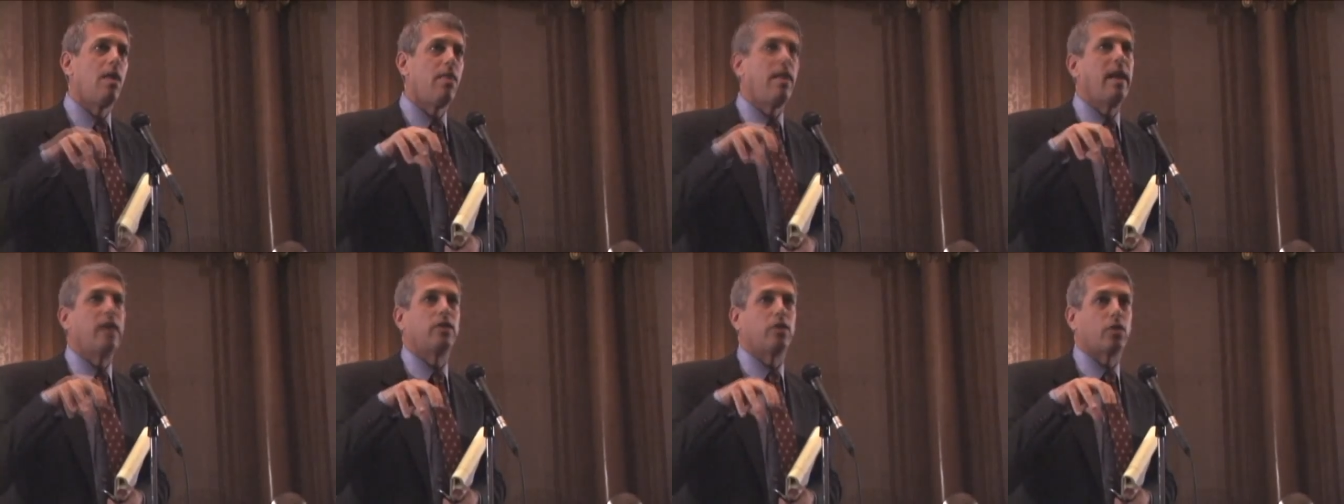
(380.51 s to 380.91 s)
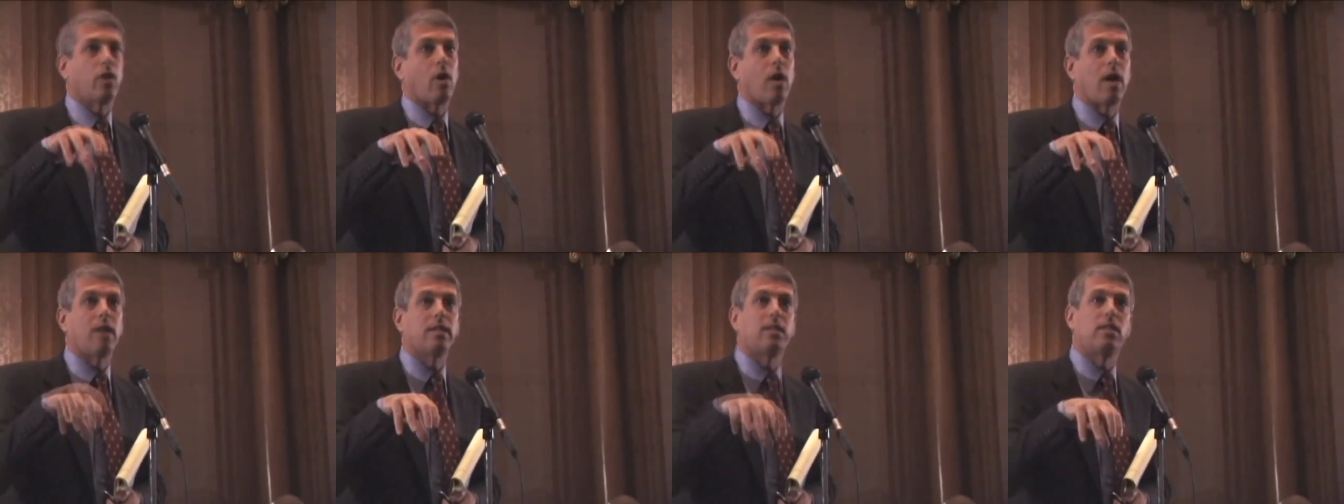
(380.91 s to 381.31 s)
they
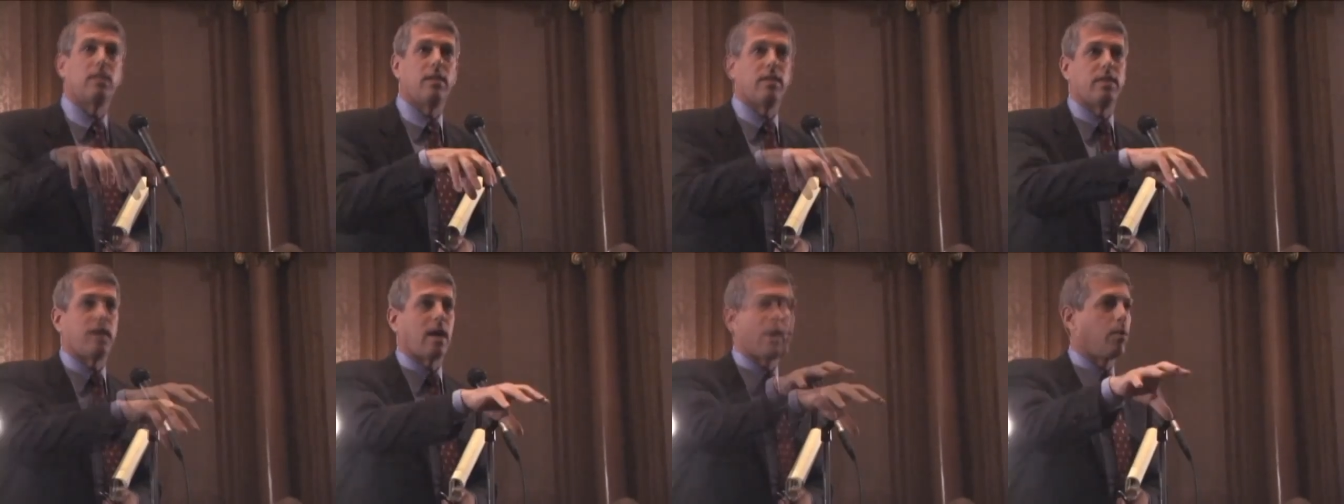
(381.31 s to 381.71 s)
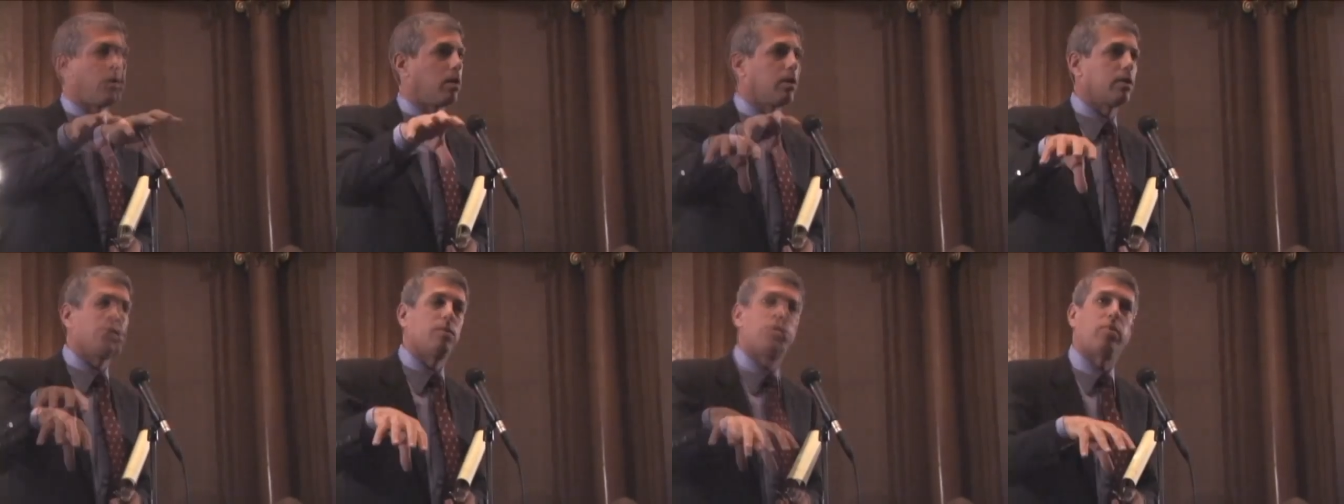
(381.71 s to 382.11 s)
saw us, given that
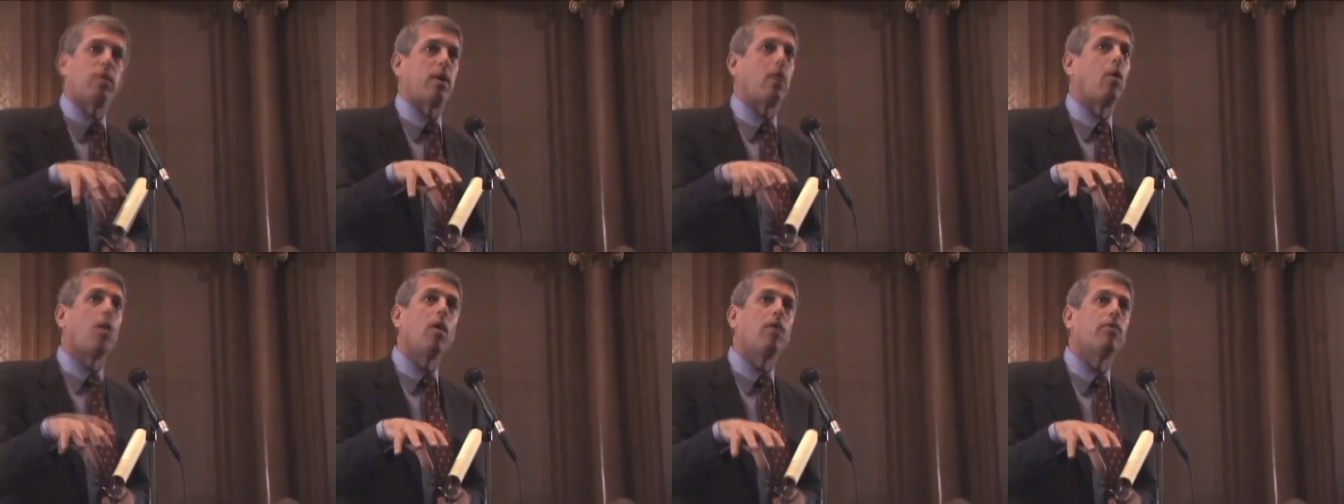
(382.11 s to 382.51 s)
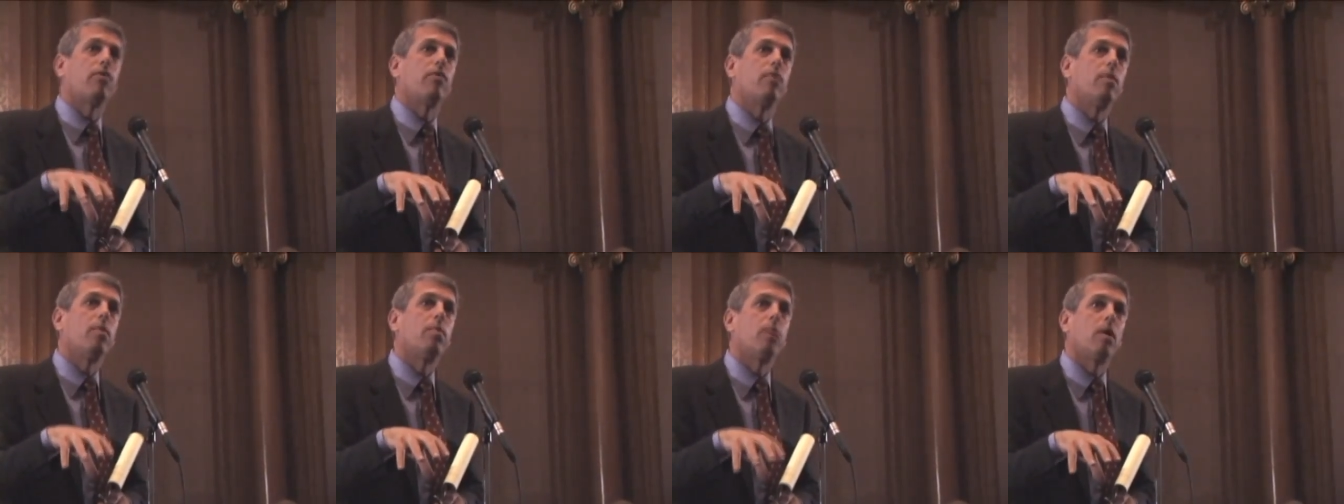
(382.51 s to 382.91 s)
we're spread all
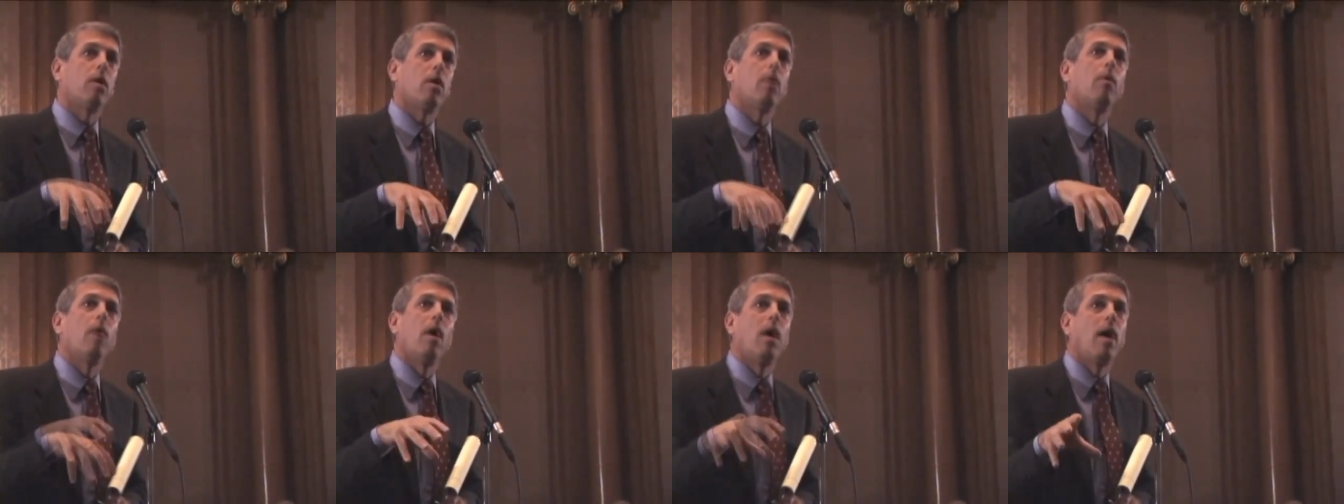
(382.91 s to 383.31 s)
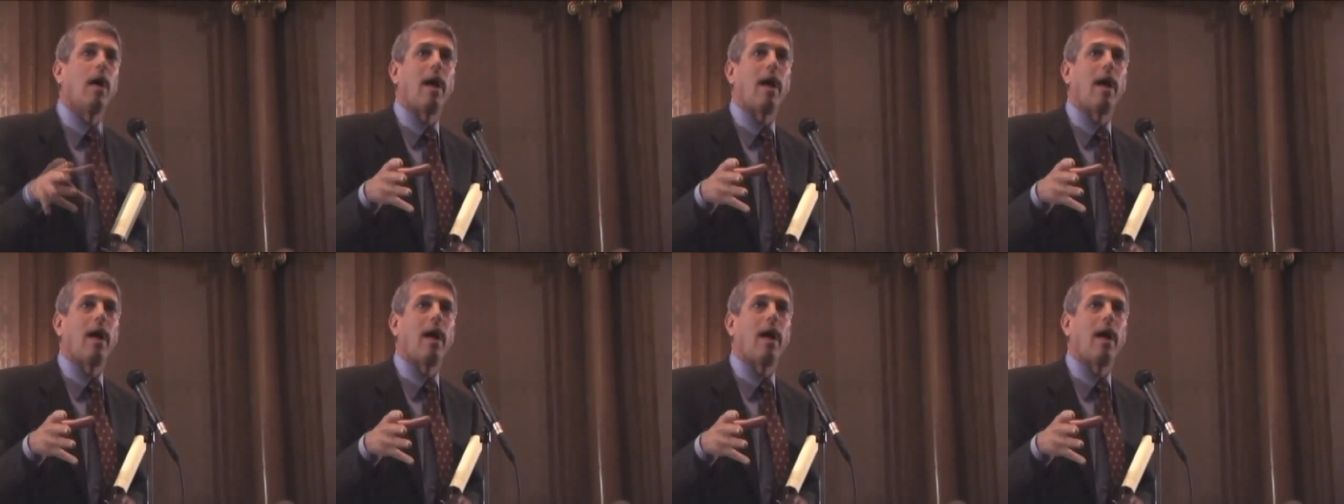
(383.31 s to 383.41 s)
through the borough,